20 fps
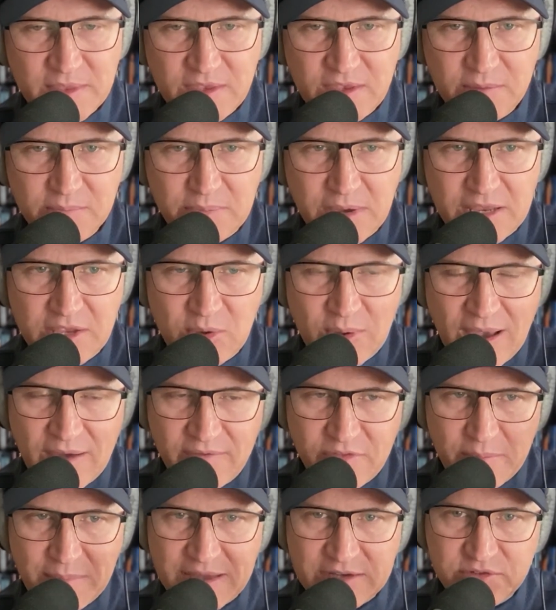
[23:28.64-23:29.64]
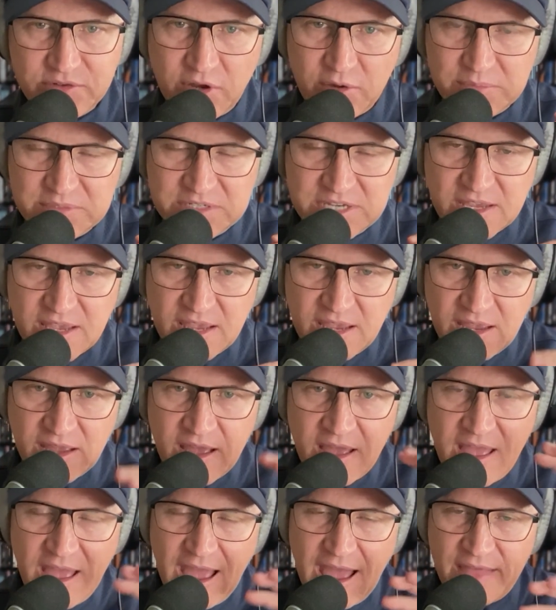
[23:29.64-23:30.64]
But you have the metronome ticking,
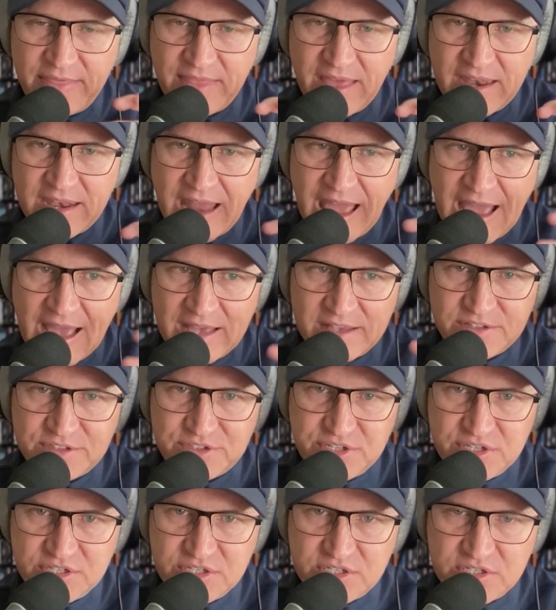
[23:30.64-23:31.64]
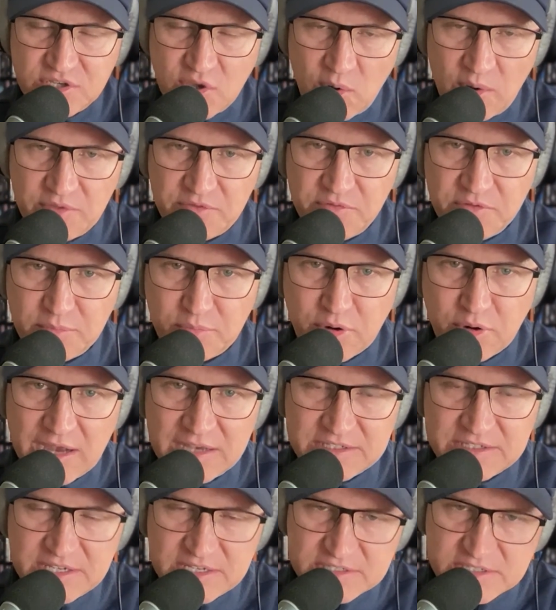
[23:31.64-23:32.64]
and then as she's going through the
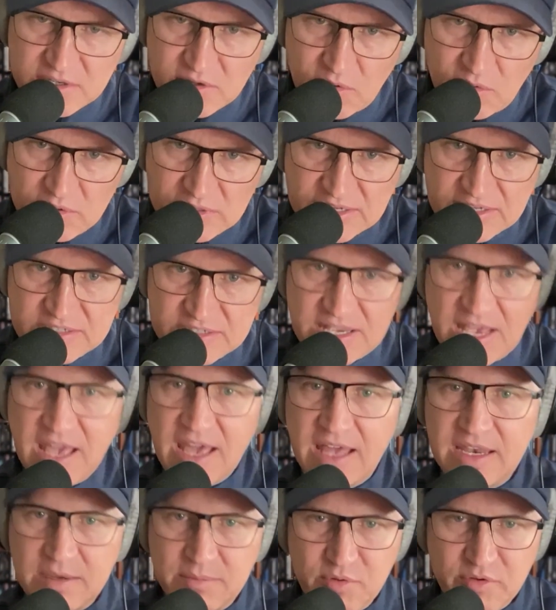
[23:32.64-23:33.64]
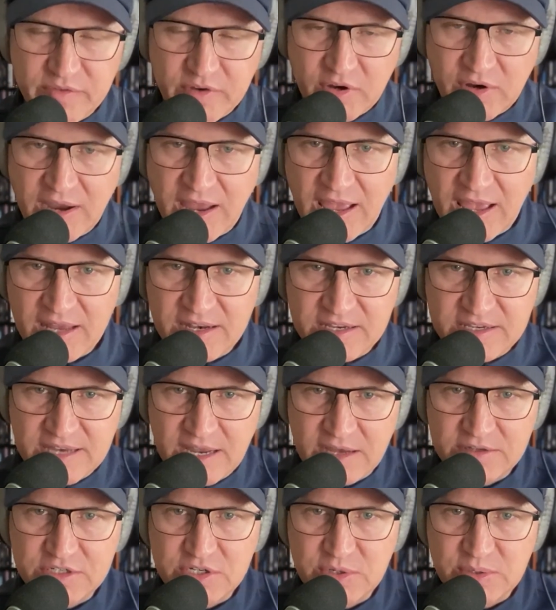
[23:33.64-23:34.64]
process and holding his head and moving her hand
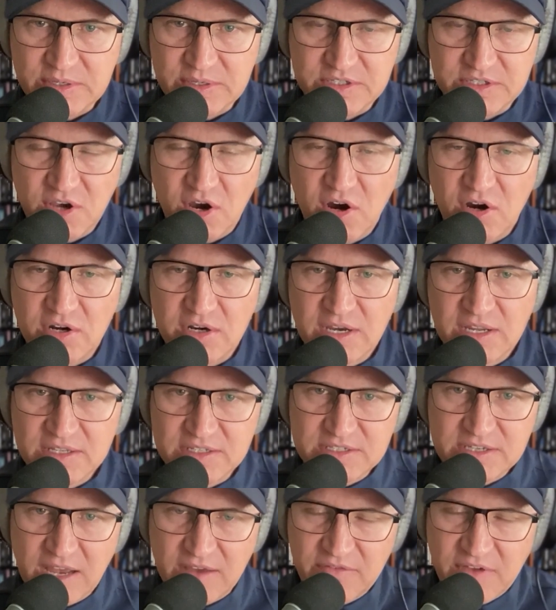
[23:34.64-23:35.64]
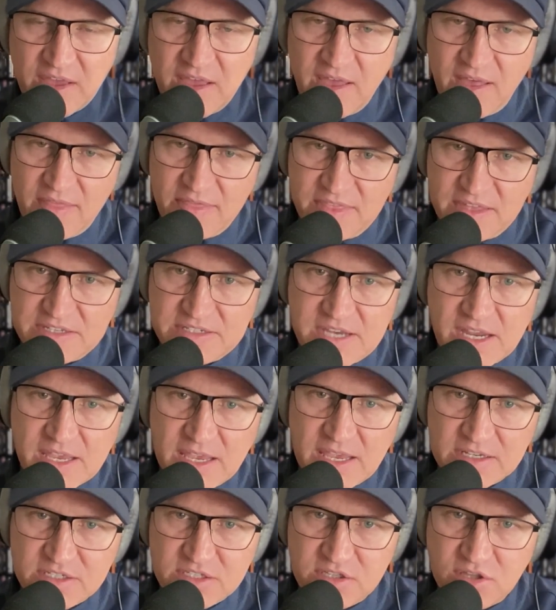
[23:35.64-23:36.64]
down to his heart and stuff, the
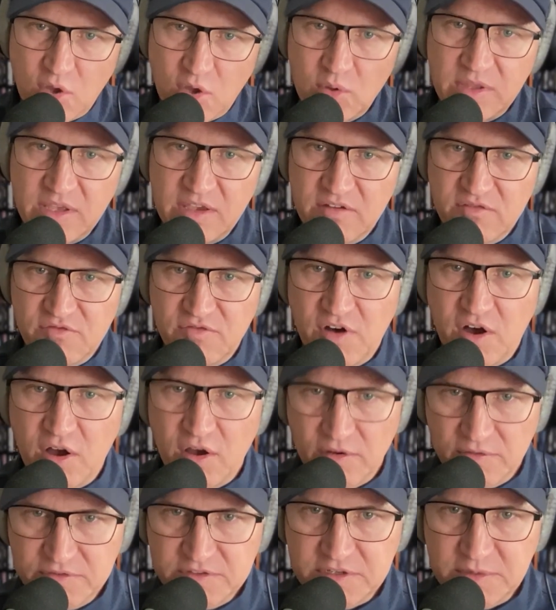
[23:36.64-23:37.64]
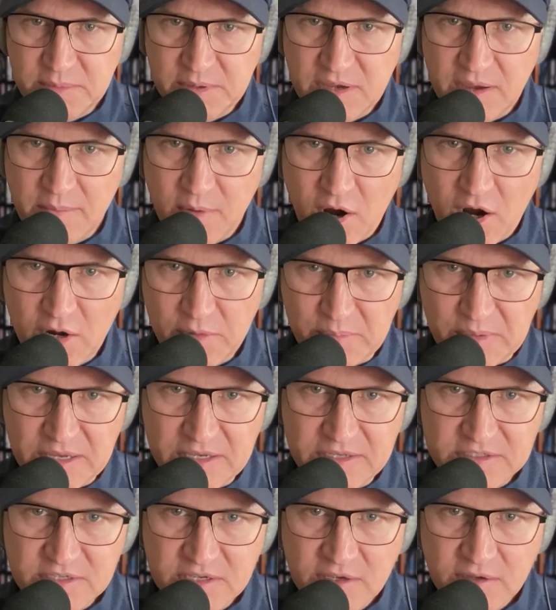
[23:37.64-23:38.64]
ticking slowly evolves to become
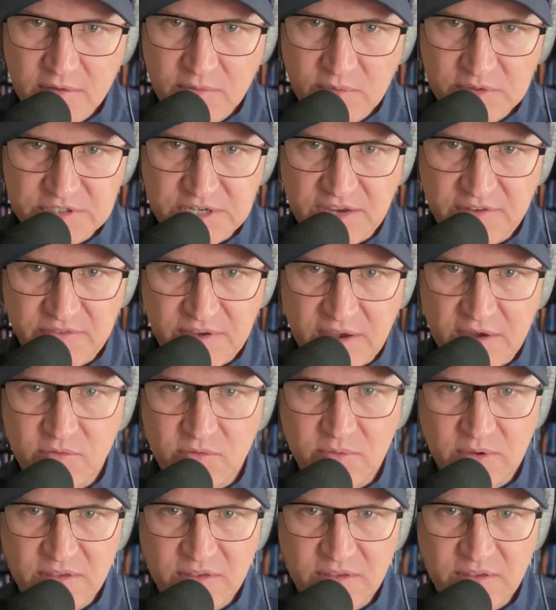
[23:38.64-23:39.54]
heartbeats, which I found really